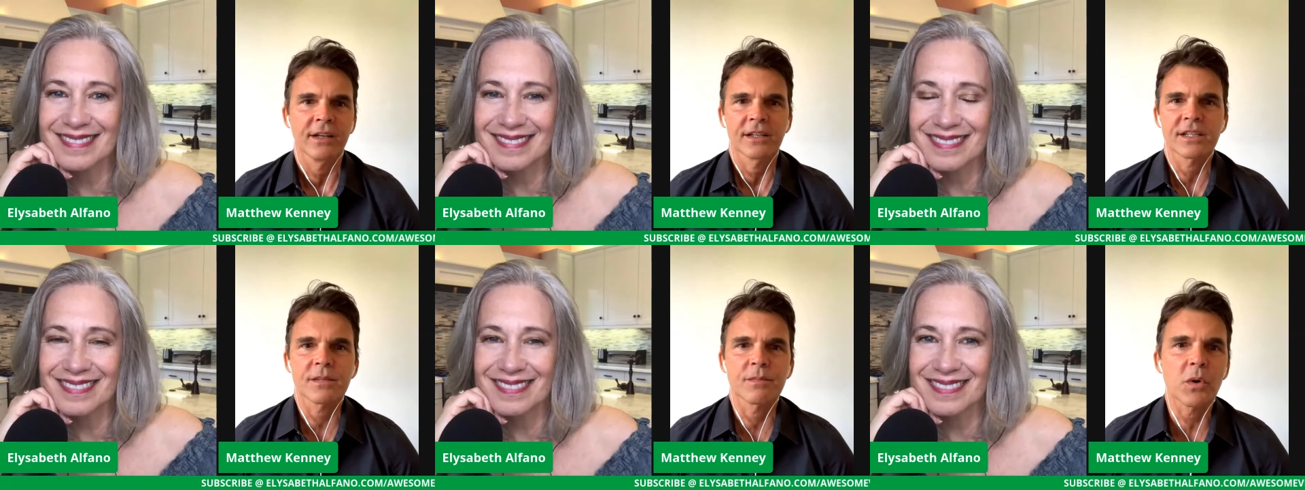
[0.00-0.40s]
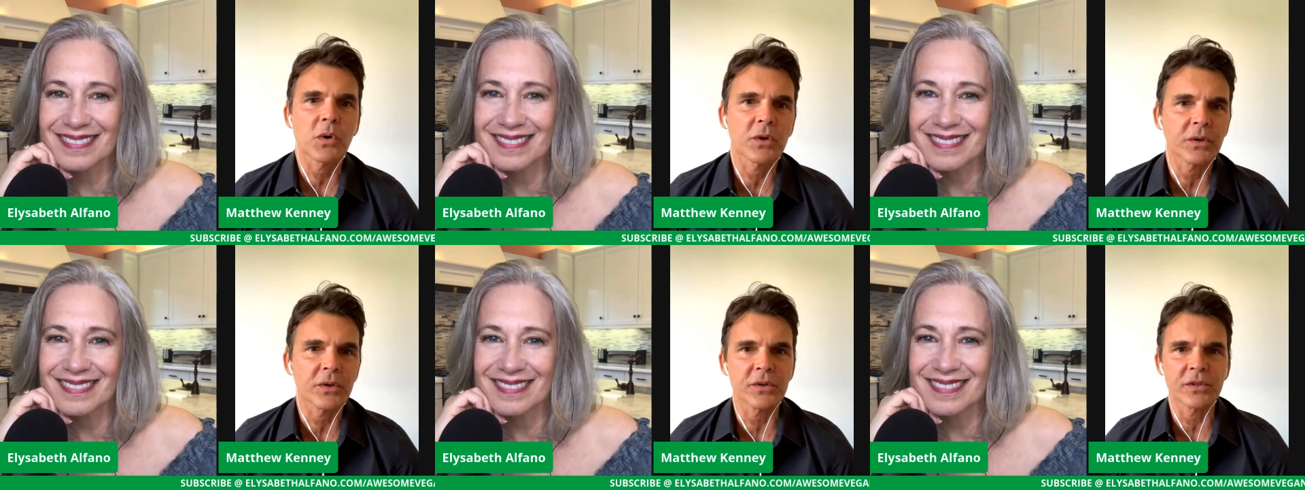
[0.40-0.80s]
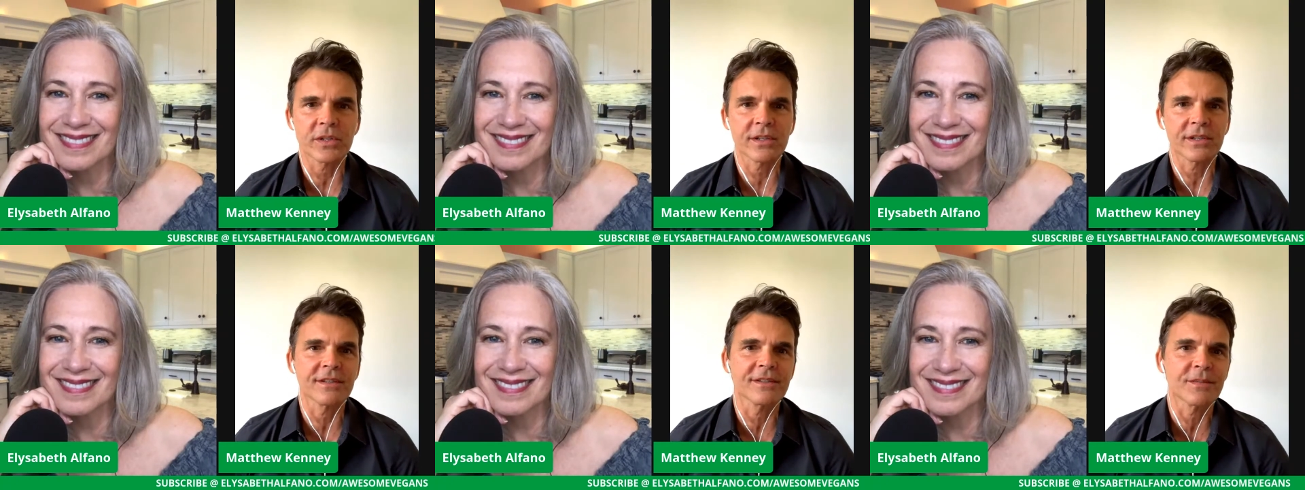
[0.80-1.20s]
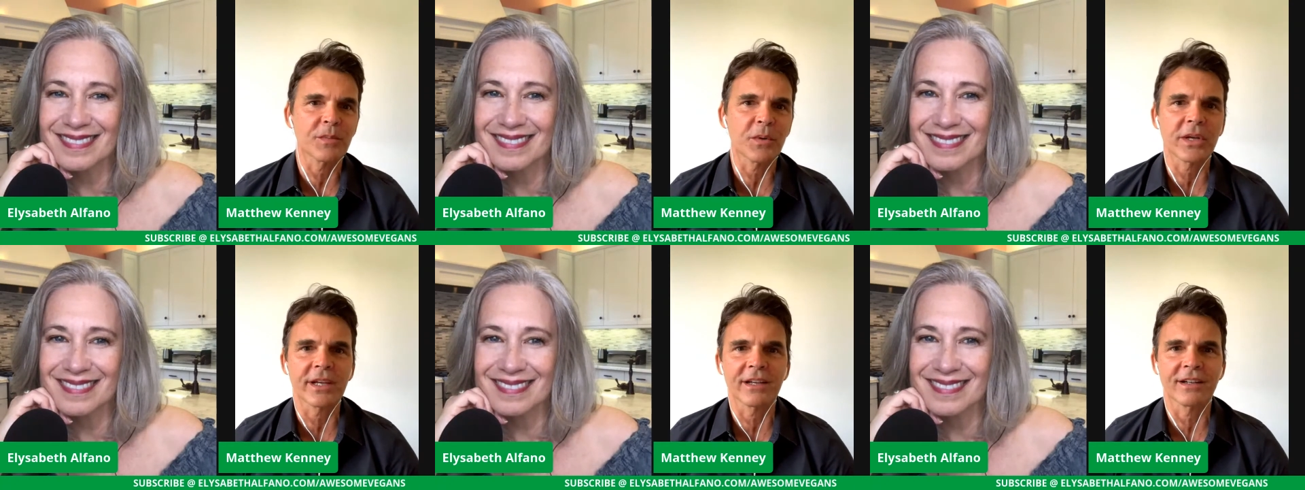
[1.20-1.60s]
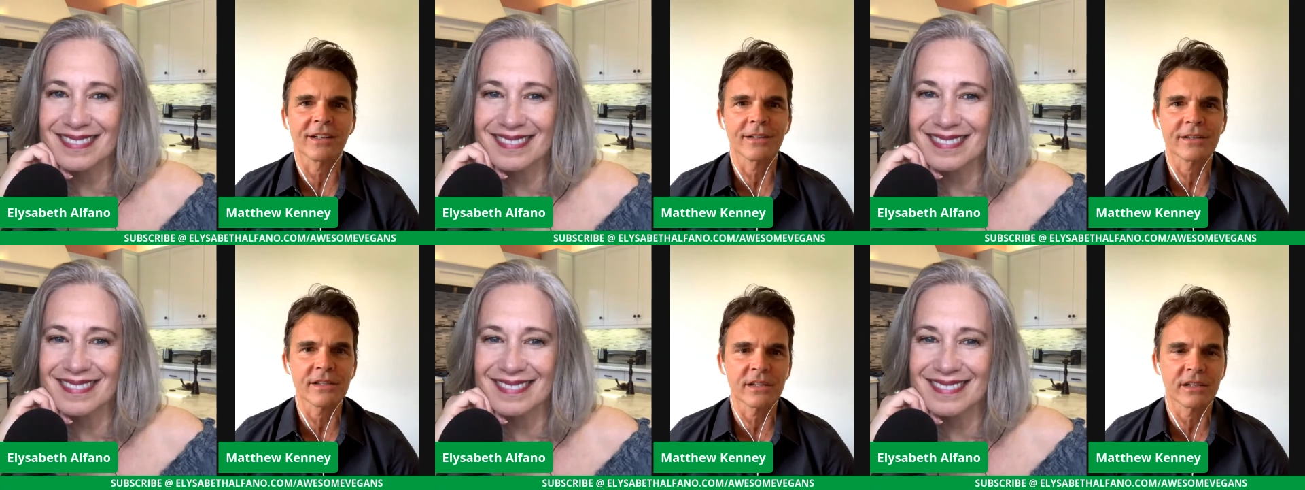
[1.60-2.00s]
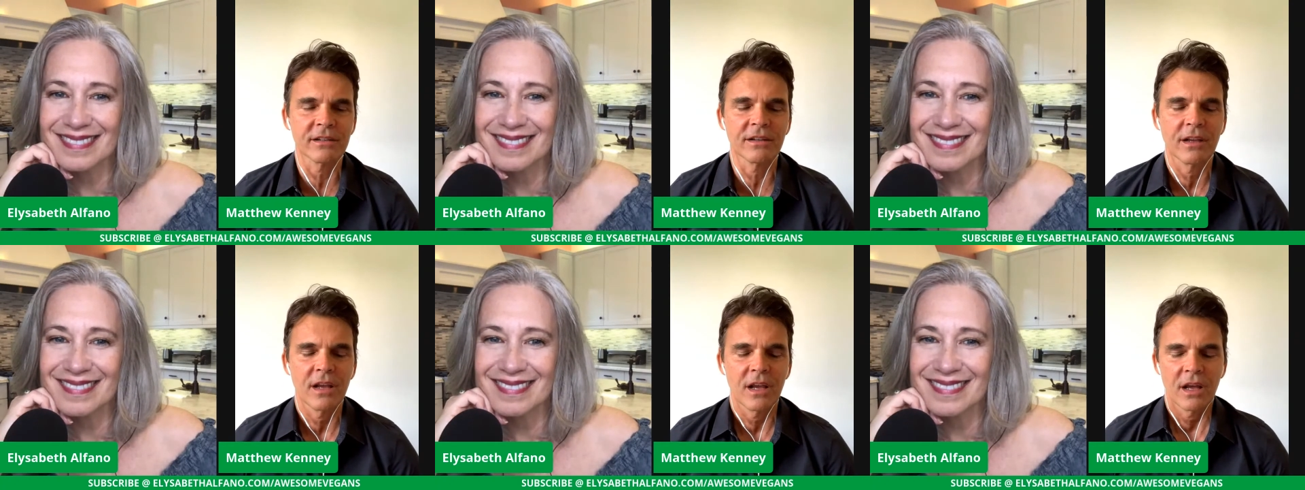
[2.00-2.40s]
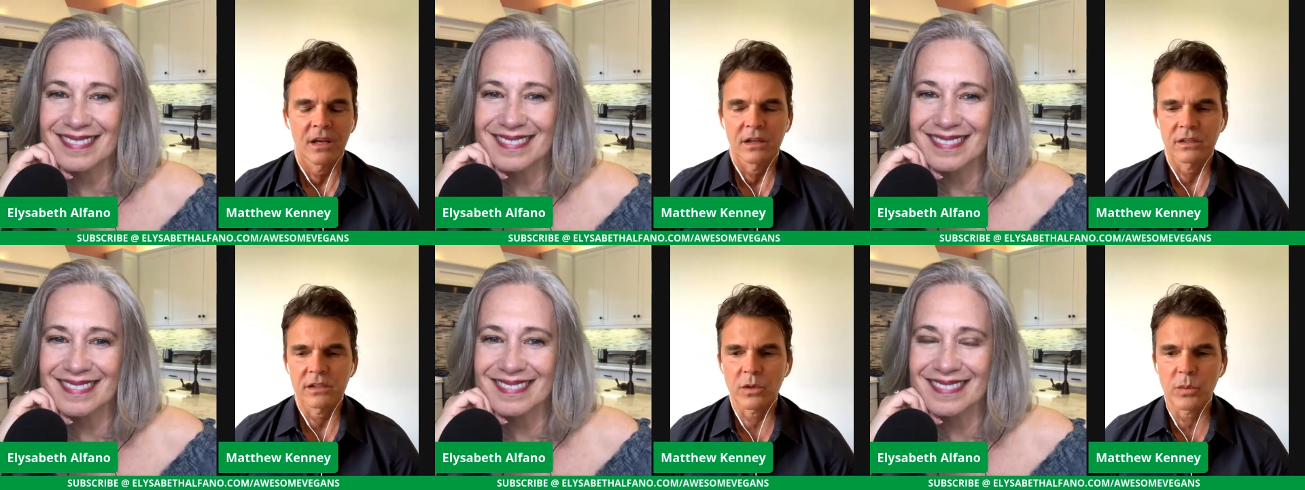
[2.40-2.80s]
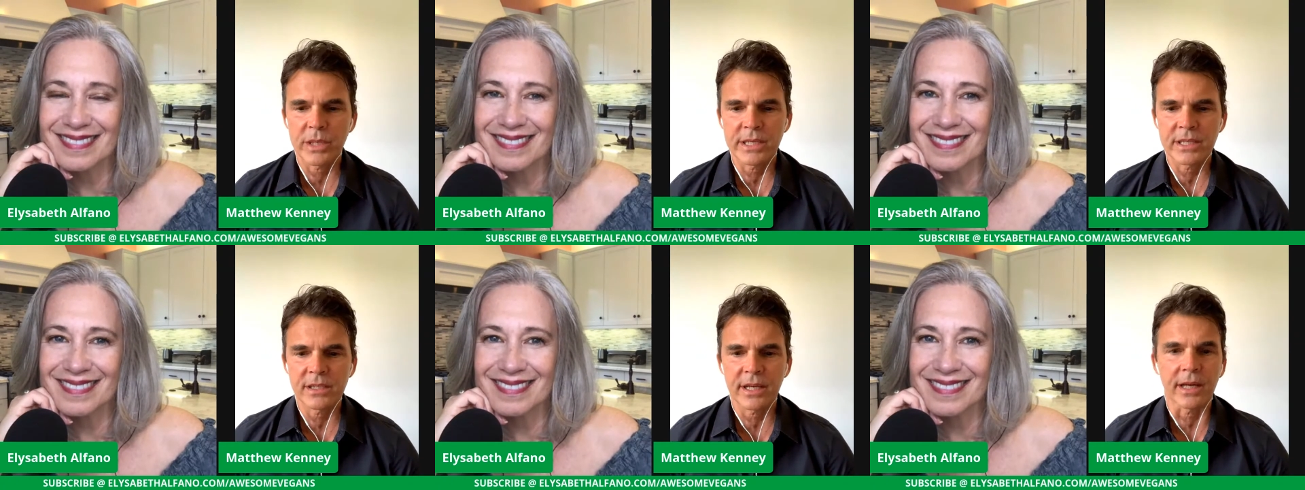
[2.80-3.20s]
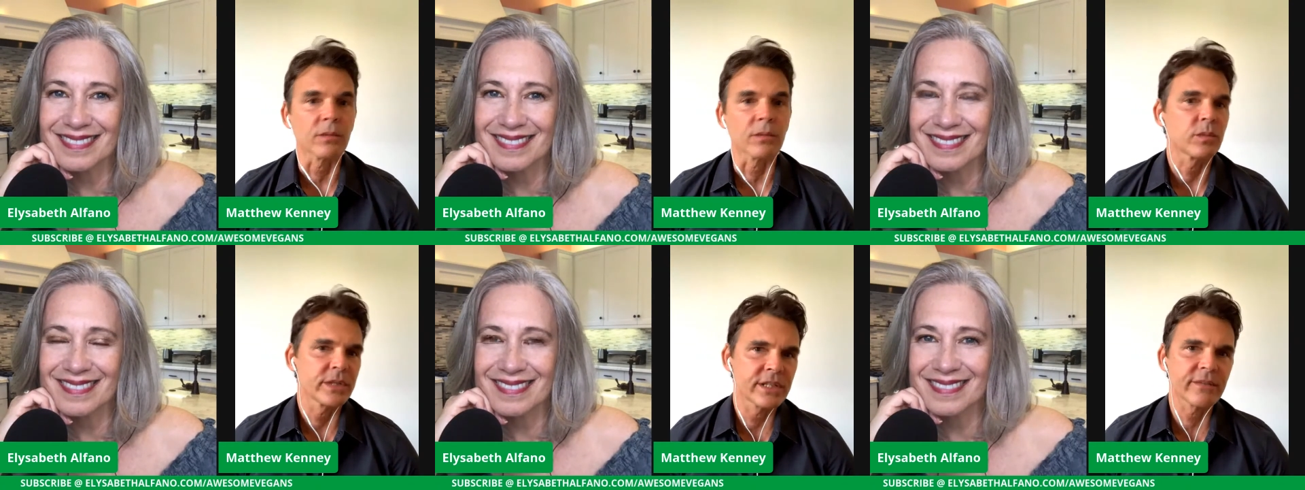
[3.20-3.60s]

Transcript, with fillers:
Speaker 1: smokers and smoking guns and so we yeah we